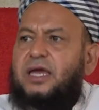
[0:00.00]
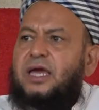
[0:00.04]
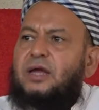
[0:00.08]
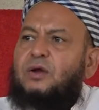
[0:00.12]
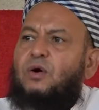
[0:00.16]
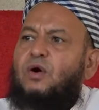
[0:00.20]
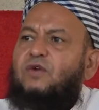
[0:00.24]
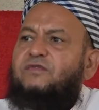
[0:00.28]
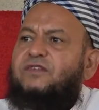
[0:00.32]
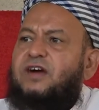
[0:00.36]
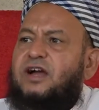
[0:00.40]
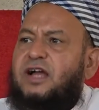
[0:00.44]

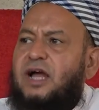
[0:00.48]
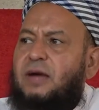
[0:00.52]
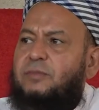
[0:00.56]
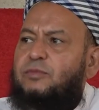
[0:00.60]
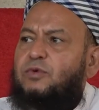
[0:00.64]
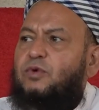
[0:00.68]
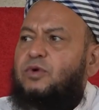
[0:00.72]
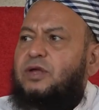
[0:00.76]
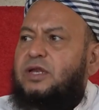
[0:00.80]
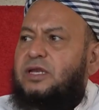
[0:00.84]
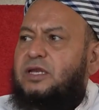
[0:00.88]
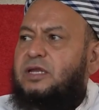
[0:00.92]

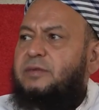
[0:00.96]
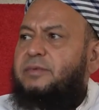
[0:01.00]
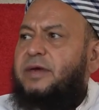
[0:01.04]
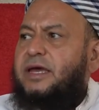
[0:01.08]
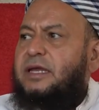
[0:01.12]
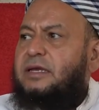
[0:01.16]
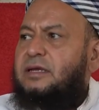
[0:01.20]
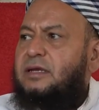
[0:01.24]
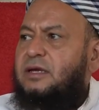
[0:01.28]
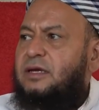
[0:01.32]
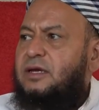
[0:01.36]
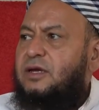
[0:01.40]
overcome you in
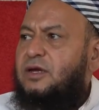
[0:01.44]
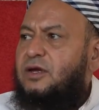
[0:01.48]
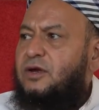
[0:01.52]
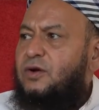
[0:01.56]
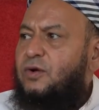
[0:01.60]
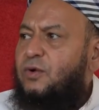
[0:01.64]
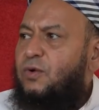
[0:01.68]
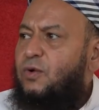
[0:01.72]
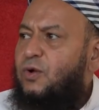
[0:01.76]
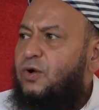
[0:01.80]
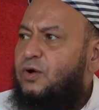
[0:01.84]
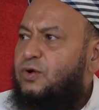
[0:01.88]
debate,
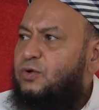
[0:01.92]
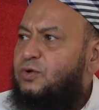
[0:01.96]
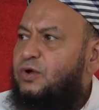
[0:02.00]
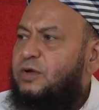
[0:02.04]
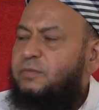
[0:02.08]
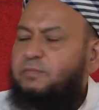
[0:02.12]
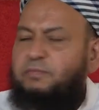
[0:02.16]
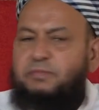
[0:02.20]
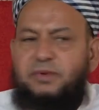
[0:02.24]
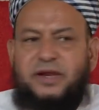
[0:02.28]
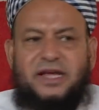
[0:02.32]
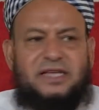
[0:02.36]
or to
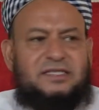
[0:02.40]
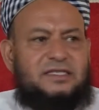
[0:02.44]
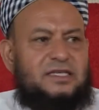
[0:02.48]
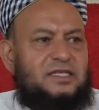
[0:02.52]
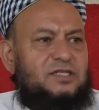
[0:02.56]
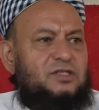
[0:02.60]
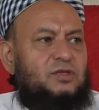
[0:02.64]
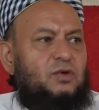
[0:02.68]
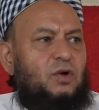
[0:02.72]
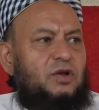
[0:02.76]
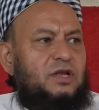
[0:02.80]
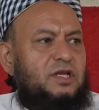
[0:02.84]
impress
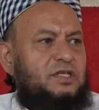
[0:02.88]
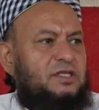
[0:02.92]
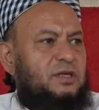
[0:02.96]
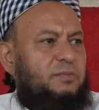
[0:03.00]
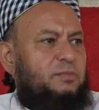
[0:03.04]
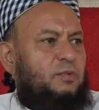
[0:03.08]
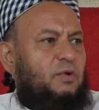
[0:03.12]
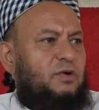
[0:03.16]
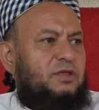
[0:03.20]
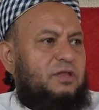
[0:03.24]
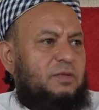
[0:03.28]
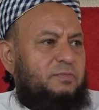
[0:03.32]
his knowledge
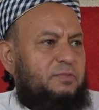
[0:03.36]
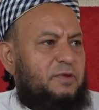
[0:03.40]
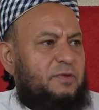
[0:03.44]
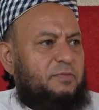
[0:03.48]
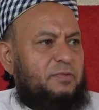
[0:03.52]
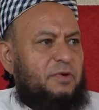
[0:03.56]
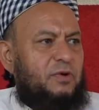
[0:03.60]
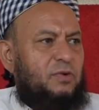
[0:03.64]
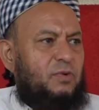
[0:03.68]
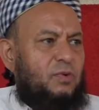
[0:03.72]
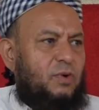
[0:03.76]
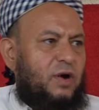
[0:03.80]
upon the
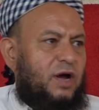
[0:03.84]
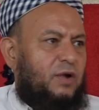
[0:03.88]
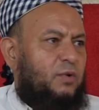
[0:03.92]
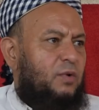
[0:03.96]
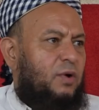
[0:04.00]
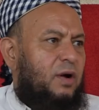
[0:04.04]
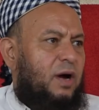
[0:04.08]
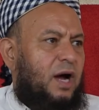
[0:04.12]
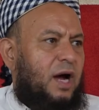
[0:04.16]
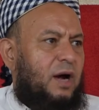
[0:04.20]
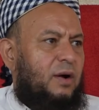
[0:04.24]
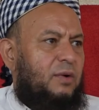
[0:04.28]
people
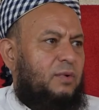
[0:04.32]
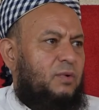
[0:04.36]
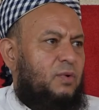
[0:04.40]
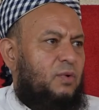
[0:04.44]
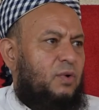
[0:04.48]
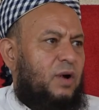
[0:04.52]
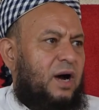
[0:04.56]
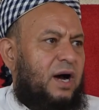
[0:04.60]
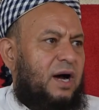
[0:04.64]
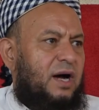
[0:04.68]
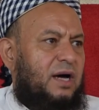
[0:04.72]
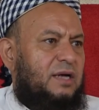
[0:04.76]

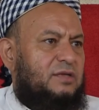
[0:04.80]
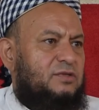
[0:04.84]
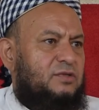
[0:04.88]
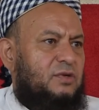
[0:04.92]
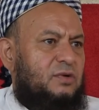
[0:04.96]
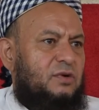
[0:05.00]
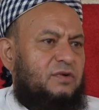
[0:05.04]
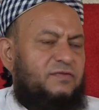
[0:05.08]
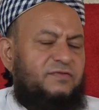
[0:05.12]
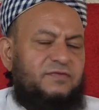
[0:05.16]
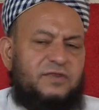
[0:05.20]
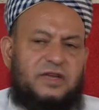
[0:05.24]
who are
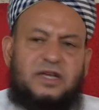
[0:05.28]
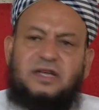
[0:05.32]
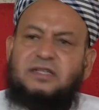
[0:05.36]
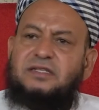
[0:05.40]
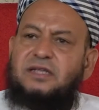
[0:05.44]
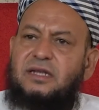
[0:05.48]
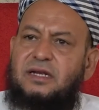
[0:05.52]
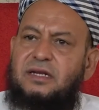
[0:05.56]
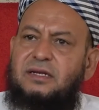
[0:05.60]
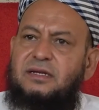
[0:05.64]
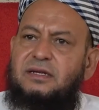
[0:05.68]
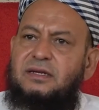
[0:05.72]
sort of
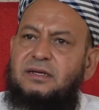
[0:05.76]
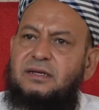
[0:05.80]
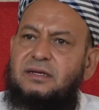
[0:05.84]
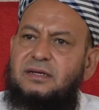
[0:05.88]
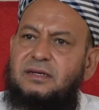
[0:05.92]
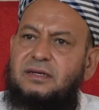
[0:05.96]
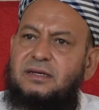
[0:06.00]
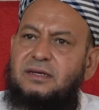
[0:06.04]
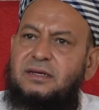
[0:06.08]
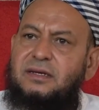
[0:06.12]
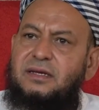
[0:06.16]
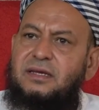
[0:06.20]
ignorant,
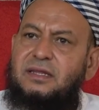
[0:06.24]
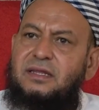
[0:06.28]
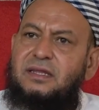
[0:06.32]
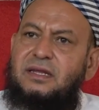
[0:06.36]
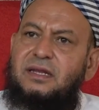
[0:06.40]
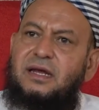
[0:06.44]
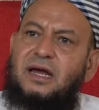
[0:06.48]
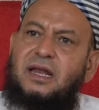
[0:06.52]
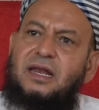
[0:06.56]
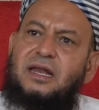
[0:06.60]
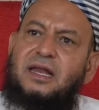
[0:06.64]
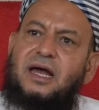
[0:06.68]

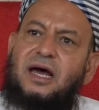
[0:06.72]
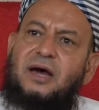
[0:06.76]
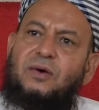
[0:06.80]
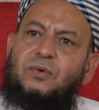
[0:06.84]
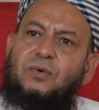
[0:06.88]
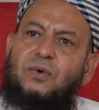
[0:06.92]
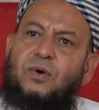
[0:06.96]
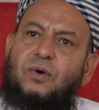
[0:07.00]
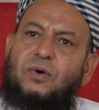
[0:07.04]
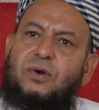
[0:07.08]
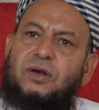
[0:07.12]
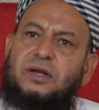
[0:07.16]
then Allah
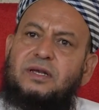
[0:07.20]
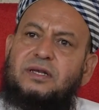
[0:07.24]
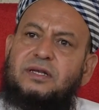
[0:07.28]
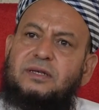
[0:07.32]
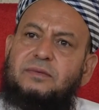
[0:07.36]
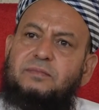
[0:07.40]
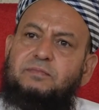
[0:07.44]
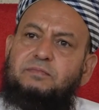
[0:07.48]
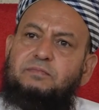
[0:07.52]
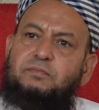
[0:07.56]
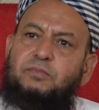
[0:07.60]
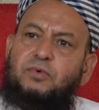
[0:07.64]

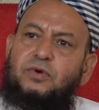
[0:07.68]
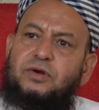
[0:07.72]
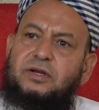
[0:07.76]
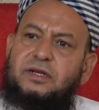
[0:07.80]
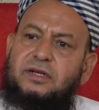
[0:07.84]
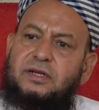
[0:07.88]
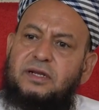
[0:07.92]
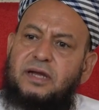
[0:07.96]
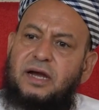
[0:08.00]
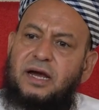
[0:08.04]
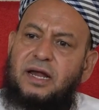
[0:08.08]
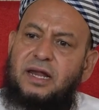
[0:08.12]

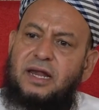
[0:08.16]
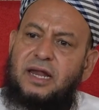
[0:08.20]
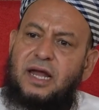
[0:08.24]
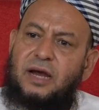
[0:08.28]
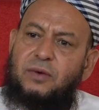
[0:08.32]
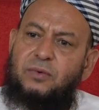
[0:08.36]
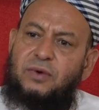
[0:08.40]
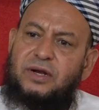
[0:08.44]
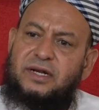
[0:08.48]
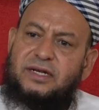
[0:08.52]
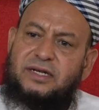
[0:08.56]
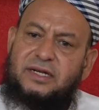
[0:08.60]

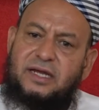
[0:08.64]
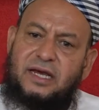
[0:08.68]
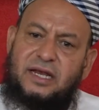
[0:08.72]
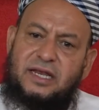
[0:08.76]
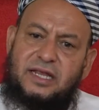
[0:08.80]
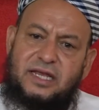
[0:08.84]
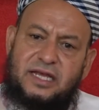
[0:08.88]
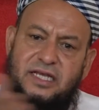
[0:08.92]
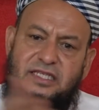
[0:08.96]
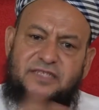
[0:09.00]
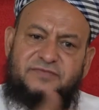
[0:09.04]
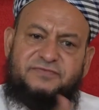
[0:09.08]
will
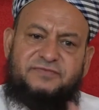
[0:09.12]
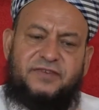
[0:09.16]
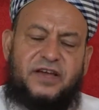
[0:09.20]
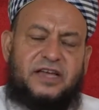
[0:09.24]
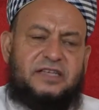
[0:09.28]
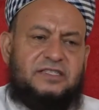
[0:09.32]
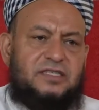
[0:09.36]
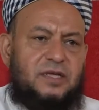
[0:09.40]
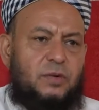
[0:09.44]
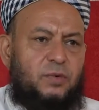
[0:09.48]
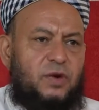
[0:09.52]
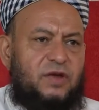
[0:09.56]
turn his
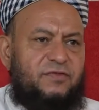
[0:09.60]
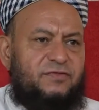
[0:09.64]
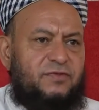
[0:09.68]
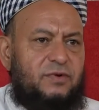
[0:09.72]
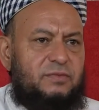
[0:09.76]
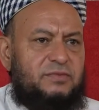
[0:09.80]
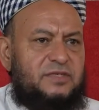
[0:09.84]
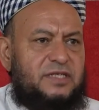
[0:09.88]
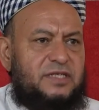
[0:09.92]
face away from